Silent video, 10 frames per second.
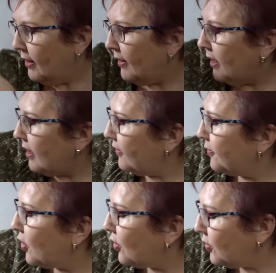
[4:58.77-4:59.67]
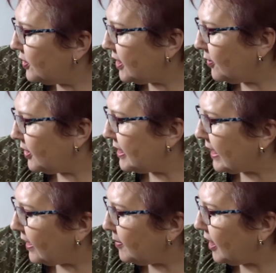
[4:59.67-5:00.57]
Then I've got, also on the
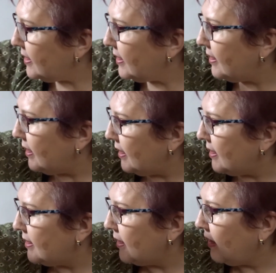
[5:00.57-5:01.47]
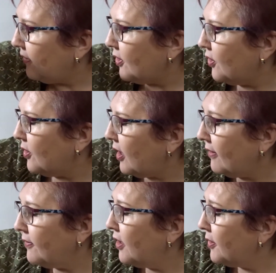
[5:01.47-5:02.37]
same lines of this,
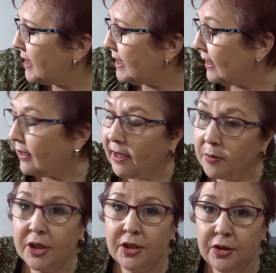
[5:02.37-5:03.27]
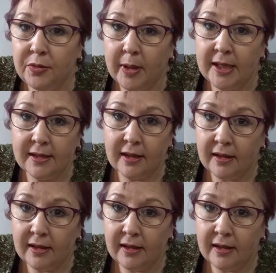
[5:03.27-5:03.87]
I've no idea how much toothpaste I